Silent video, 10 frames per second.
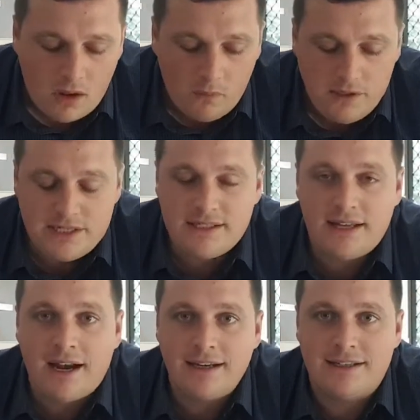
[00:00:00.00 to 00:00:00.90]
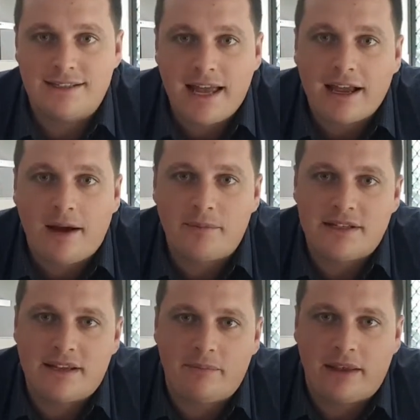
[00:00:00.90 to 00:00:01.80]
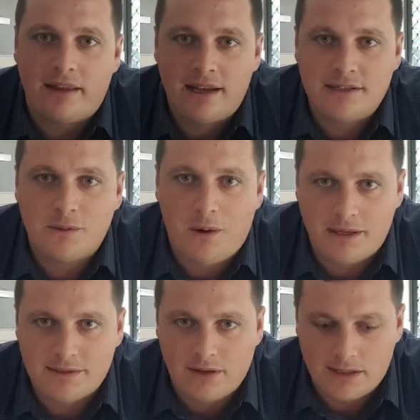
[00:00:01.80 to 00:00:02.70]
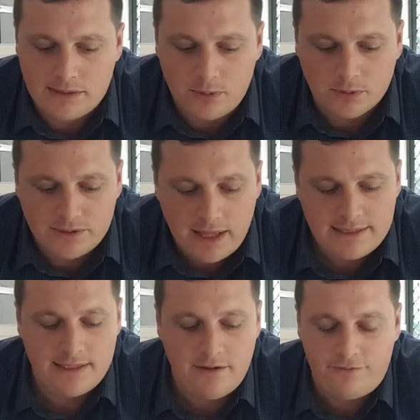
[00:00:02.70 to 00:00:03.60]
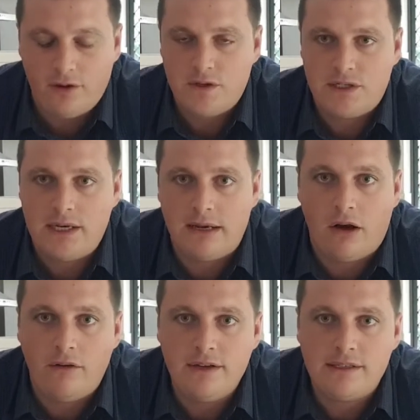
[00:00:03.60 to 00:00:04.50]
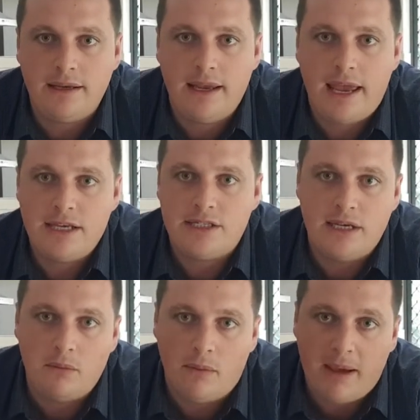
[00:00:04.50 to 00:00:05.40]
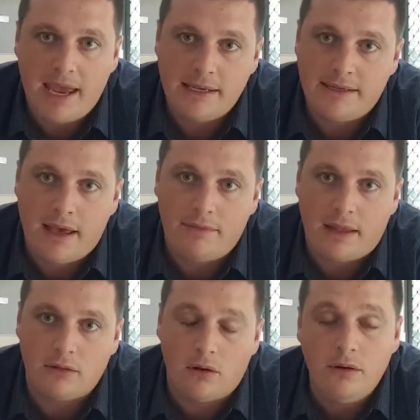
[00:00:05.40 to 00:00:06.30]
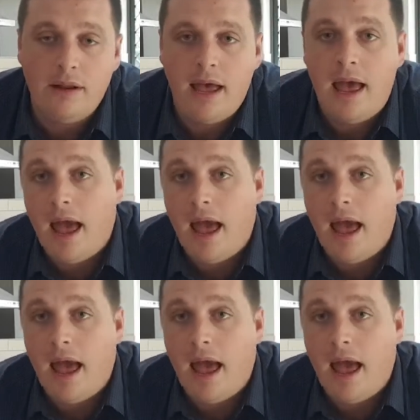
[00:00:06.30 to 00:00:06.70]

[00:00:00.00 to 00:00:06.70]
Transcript: which is starting to stack up to something that is quite sizable. So that's in the first year. Obviously, each year we're paying down that loan.